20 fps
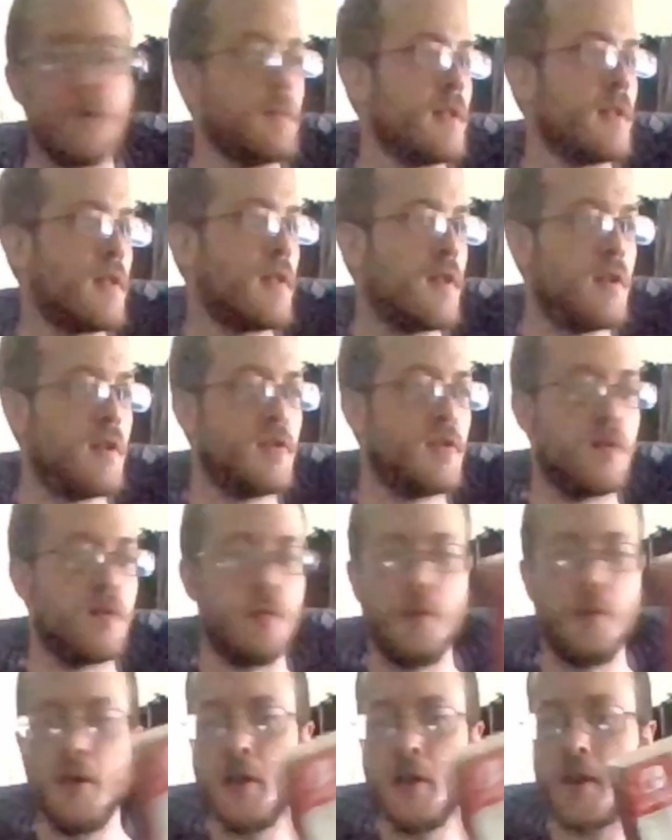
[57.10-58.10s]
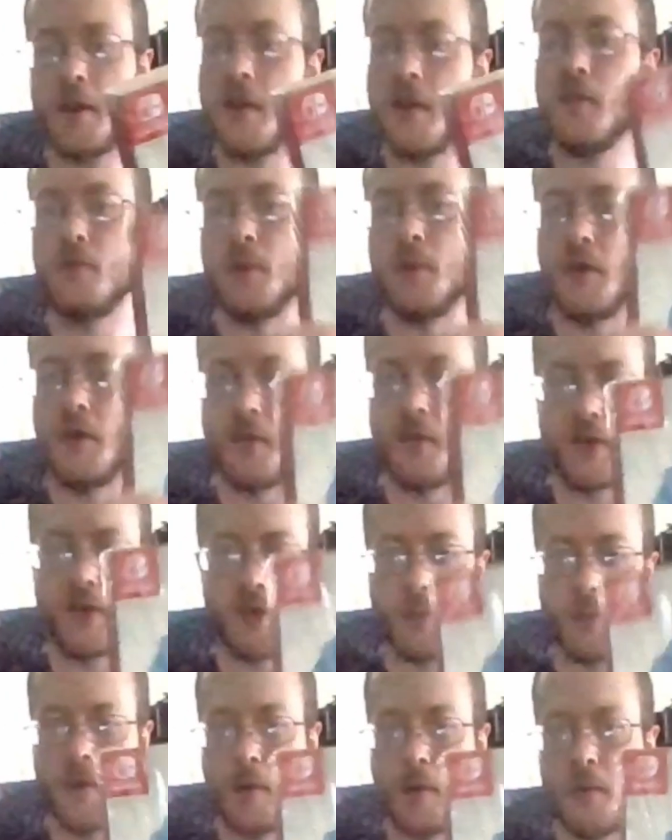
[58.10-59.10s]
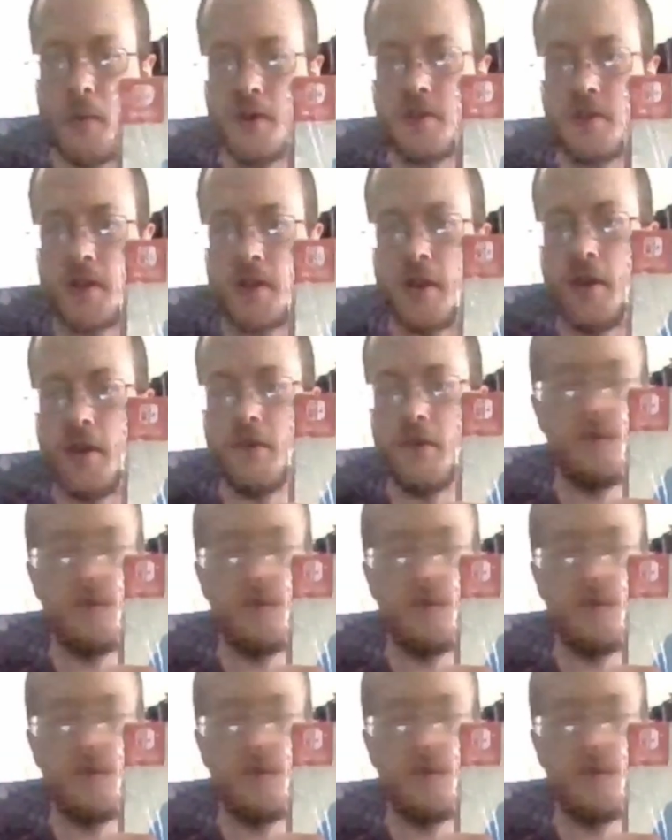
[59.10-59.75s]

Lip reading: like that. So either way, that's something I want to check out.